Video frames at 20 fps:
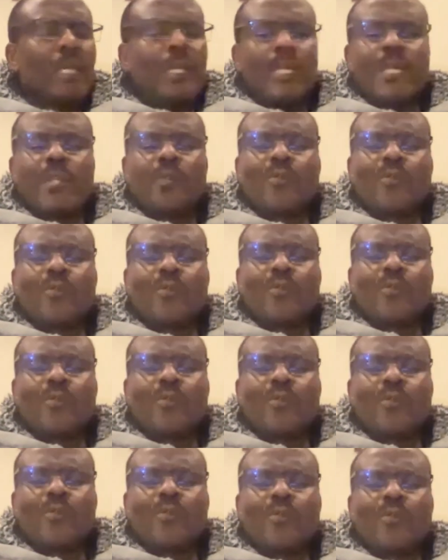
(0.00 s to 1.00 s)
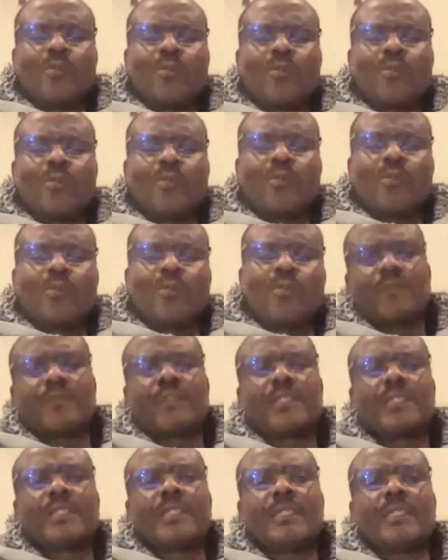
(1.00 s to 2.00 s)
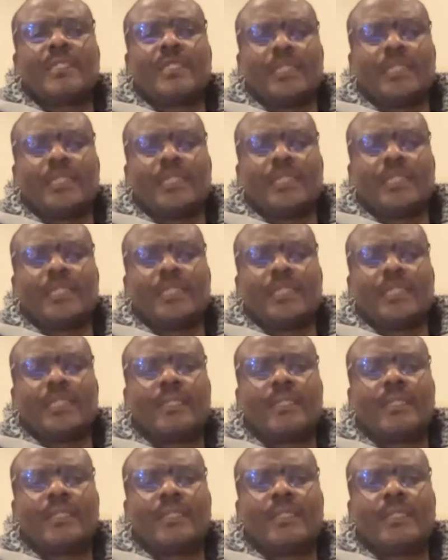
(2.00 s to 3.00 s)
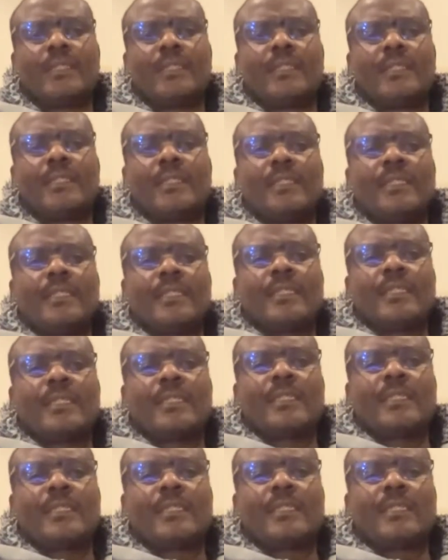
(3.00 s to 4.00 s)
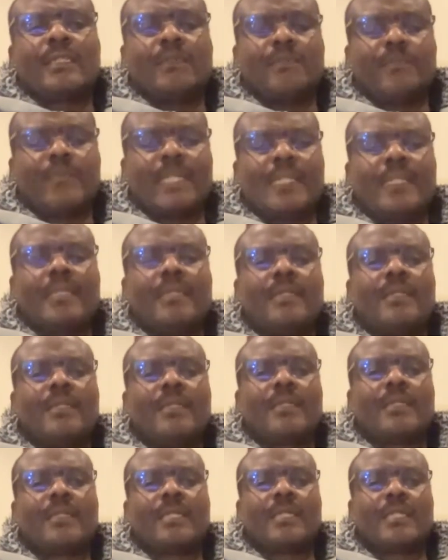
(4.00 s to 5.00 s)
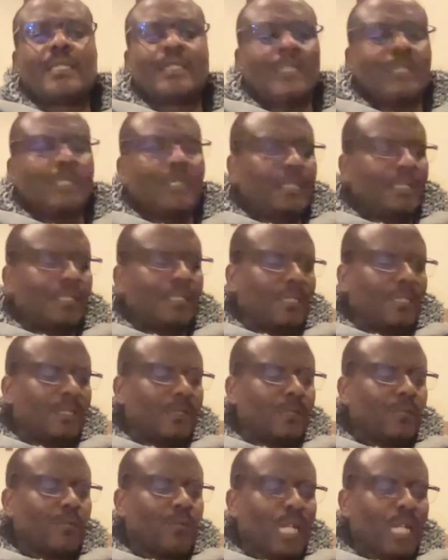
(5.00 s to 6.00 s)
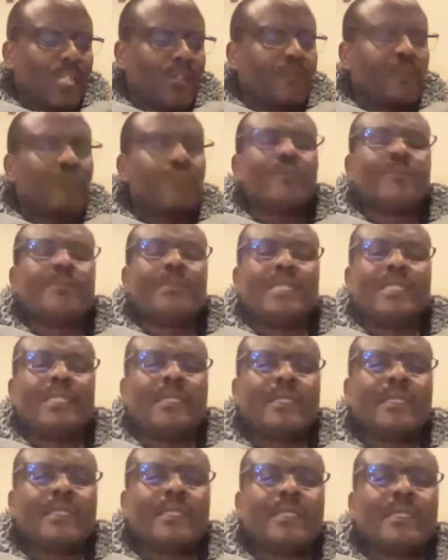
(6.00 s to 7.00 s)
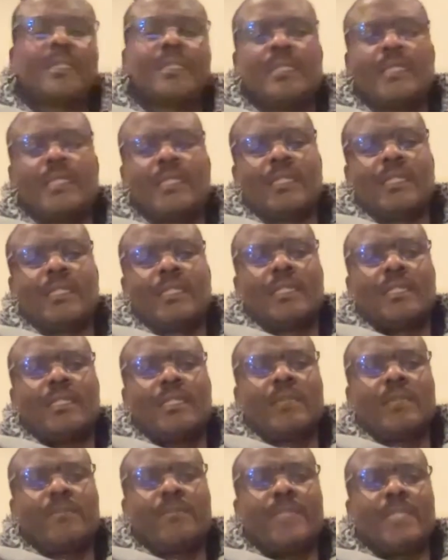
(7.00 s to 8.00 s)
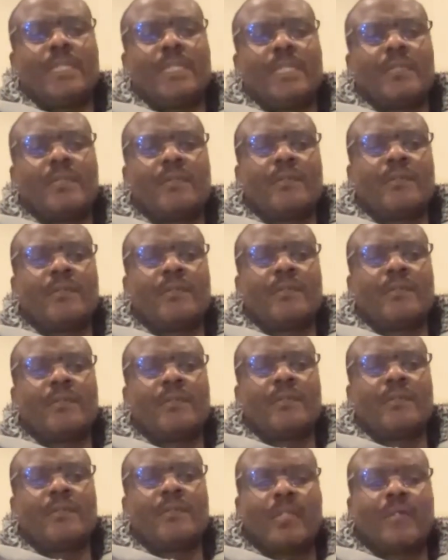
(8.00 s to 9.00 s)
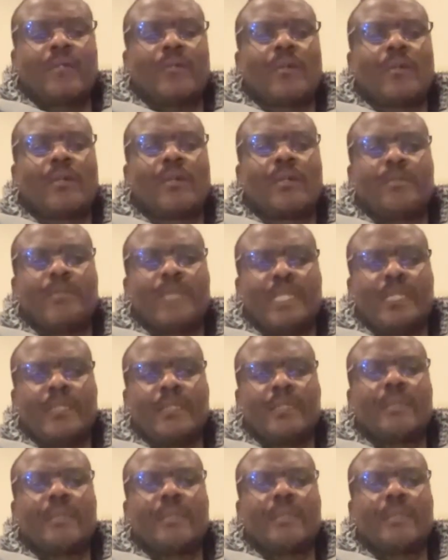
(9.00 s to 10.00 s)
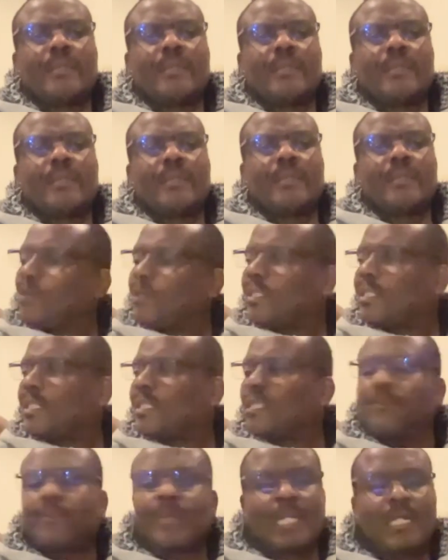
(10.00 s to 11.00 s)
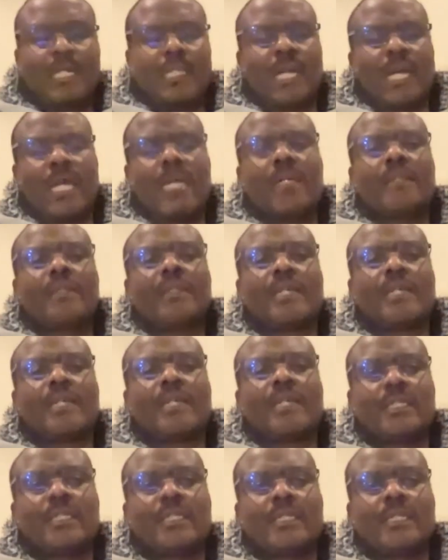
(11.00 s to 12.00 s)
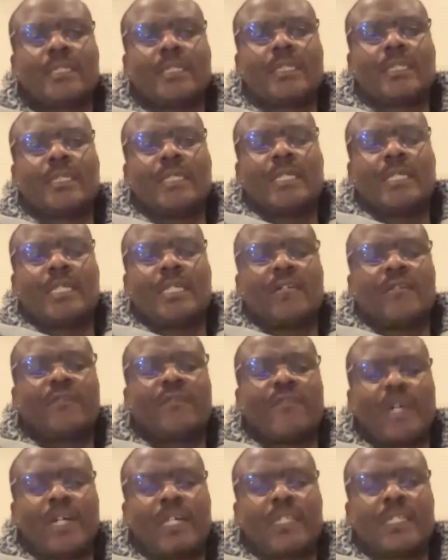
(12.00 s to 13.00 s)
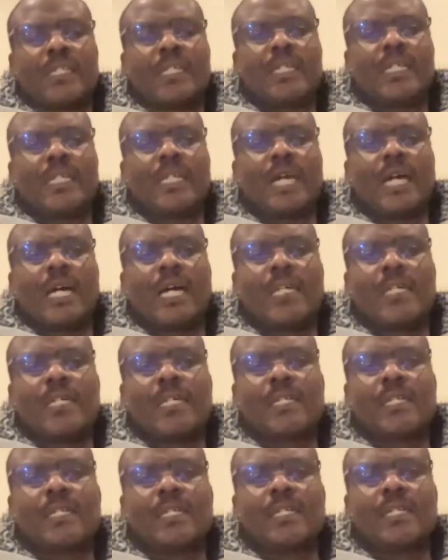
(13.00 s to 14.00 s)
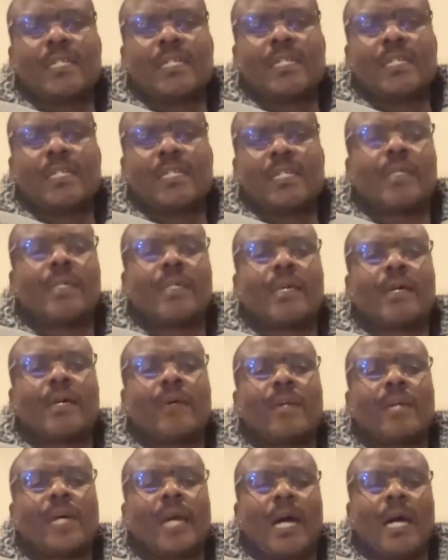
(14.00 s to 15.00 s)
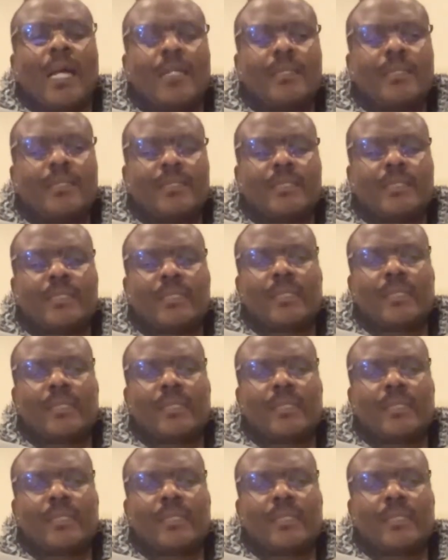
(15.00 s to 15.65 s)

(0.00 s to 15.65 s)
and over the years I've seen the man and the wife to be being led or being escorted by either a father, an uncle, and or aunt,